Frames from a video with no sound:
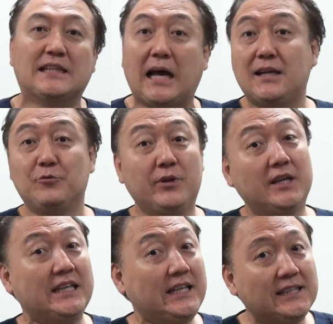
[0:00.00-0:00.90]
not
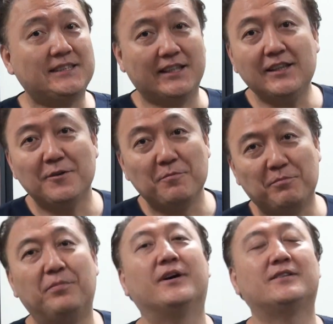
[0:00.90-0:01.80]
really easy,
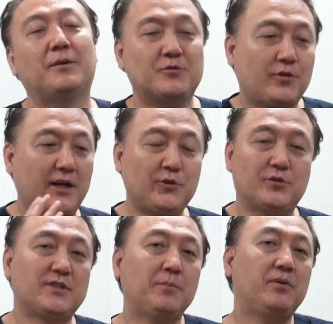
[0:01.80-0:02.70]
but I'm trying
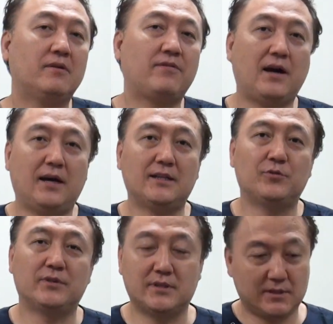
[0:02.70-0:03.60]
to simplify
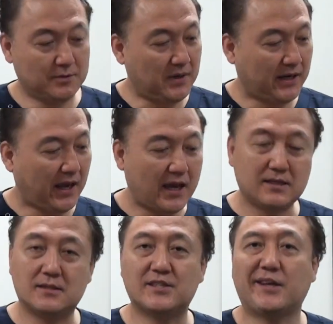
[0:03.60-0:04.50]
it, which is my
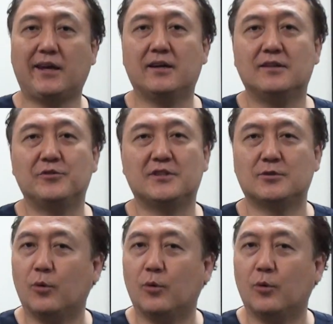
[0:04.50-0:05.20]
hand skill, which is